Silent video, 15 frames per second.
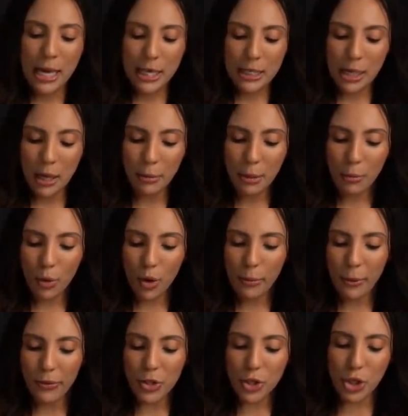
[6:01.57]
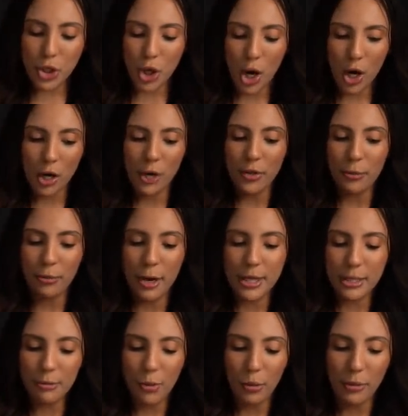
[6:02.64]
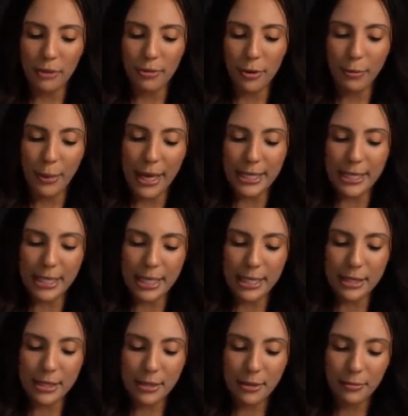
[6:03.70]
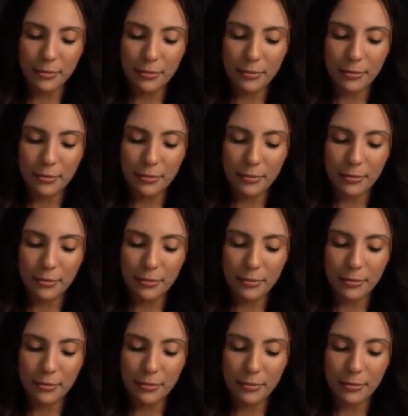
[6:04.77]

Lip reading: Tell me more about the Star in the present moment for Pisces.